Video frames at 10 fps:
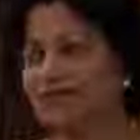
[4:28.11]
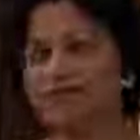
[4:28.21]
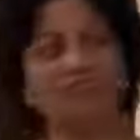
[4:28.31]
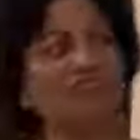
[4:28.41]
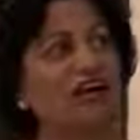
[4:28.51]

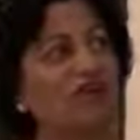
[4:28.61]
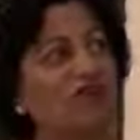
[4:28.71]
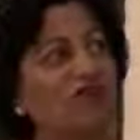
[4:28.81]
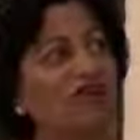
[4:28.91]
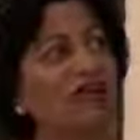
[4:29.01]
We talked
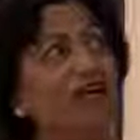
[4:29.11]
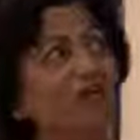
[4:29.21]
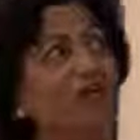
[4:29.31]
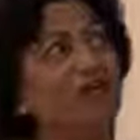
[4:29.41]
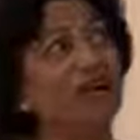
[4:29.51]
about a lot
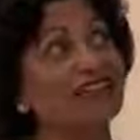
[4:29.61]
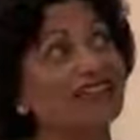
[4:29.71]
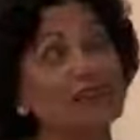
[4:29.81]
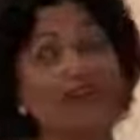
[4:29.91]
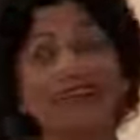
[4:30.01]
about
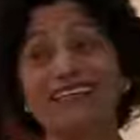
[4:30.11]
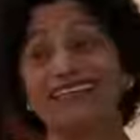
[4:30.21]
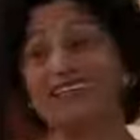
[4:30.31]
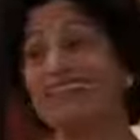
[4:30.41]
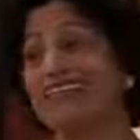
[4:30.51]
adharma, and the
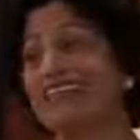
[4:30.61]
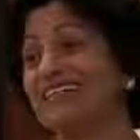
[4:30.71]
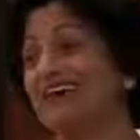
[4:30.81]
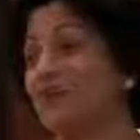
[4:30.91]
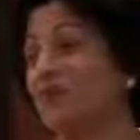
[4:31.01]
reason I
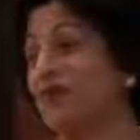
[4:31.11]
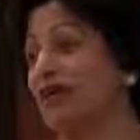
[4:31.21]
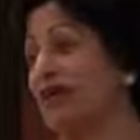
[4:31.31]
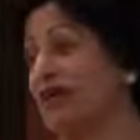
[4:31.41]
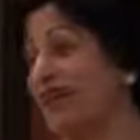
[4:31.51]
talked more
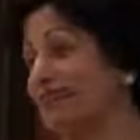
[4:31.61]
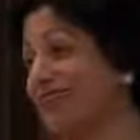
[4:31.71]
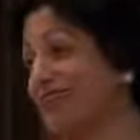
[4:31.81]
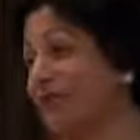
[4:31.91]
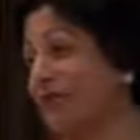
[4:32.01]
about
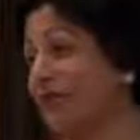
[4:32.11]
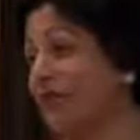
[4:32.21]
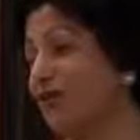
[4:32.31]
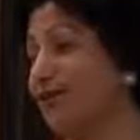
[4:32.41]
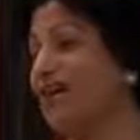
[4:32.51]
adharma,
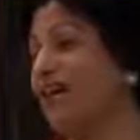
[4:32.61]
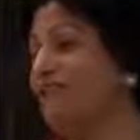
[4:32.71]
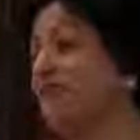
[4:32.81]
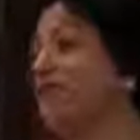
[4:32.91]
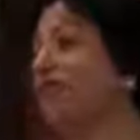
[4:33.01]
because
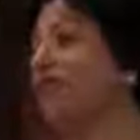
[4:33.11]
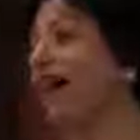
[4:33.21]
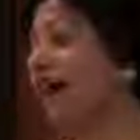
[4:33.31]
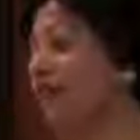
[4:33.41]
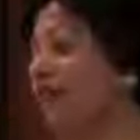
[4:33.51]
if we know
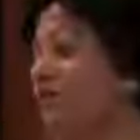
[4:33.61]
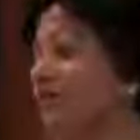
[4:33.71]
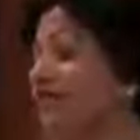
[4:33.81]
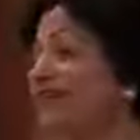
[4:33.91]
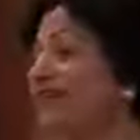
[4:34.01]
the
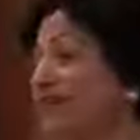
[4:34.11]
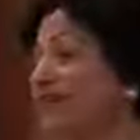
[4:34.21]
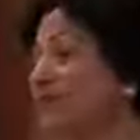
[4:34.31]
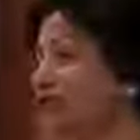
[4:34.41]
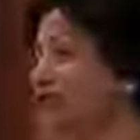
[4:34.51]
adharma, then we can
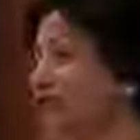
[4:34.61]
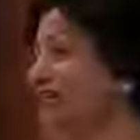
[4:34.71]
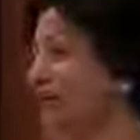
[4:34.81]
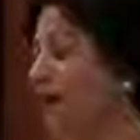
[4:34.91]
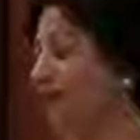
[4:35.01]
do
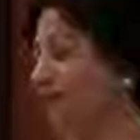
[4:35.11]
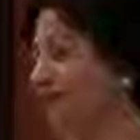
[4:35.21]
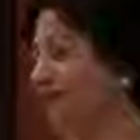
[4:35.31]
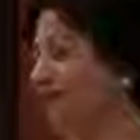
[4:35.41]
something about it.